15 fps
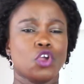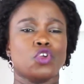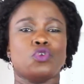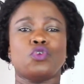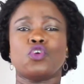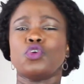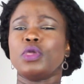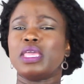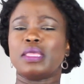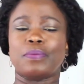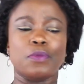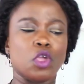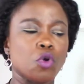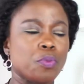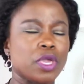
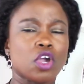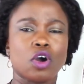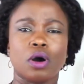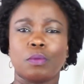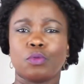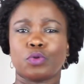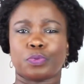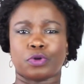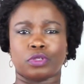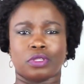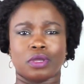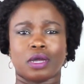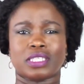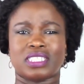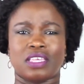You become more
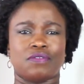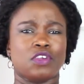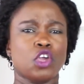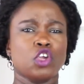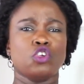productive.